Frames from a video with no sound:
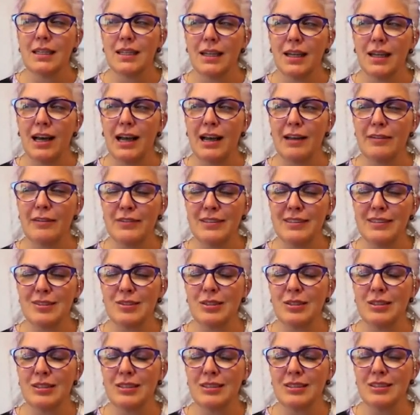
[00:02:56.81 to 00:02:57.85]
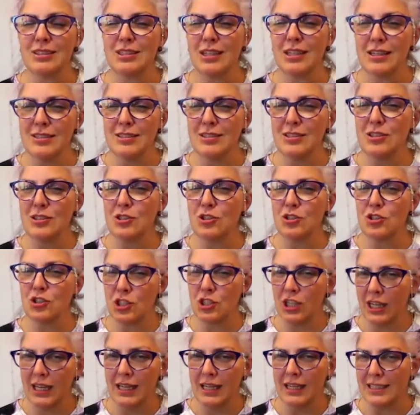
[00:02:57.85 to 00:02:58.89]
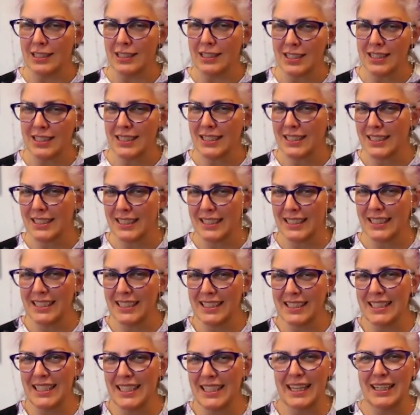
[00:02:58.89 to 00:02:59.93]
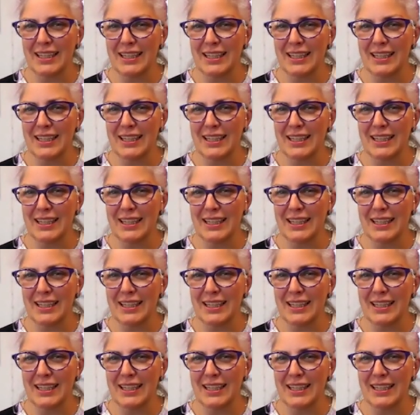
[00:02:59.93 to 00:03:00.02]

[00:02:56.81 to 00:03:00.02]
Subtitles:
office doesn't change. It's not a